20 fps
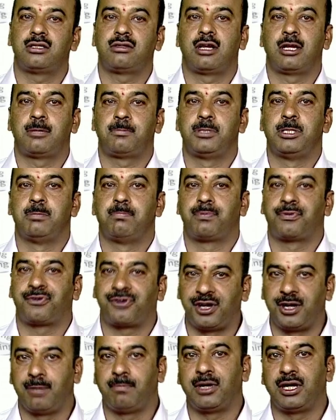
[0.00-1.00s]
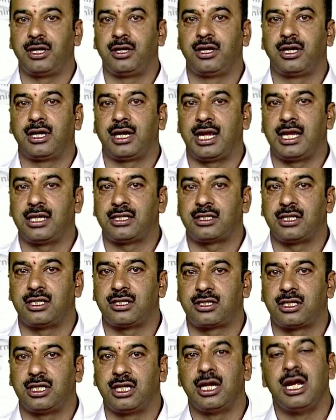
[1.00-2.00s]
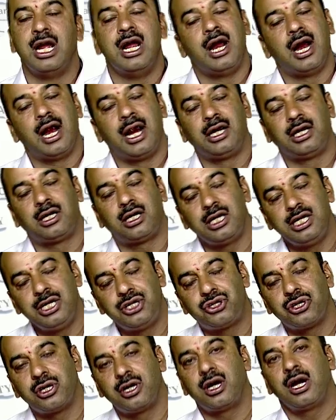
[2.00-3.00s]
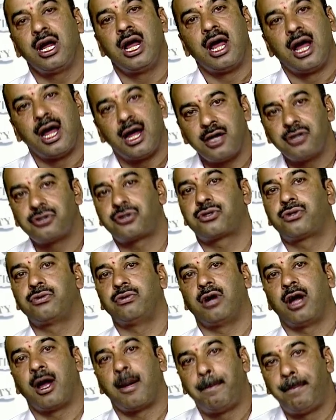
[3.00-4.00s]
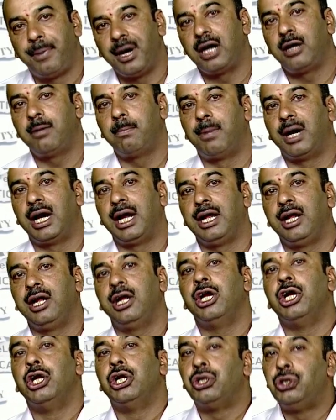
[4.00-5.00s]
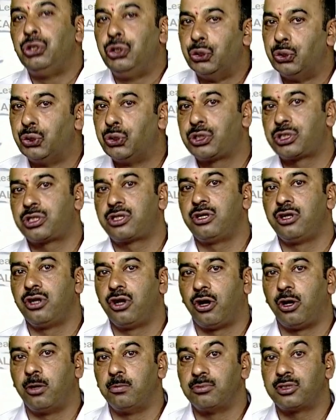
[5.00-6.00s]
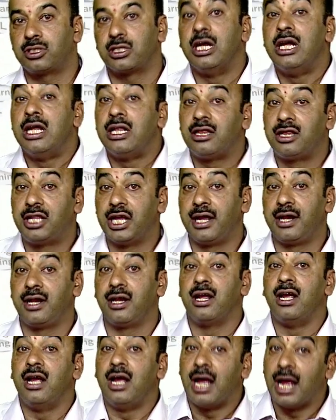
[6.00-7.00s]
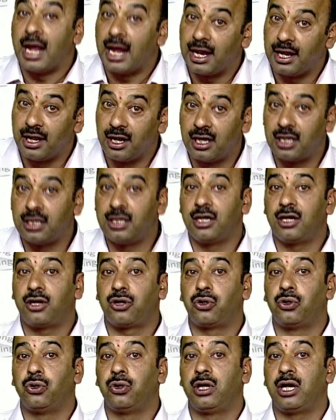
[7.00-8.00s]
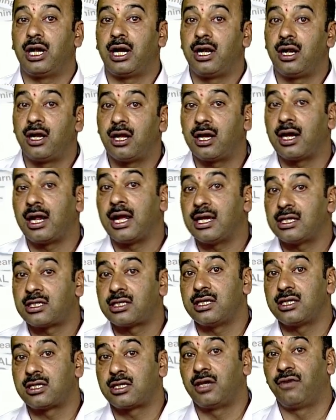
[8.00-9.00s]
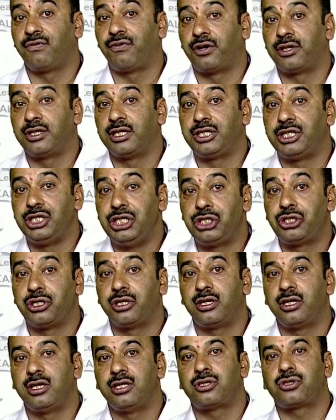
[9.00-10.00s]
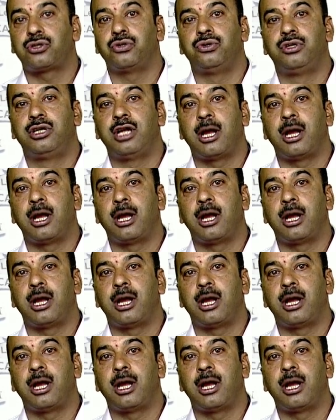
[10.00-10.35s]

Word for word: this has been framed under SSA and teacher has to abide by those norms. Then another role under SSA for the teacher is to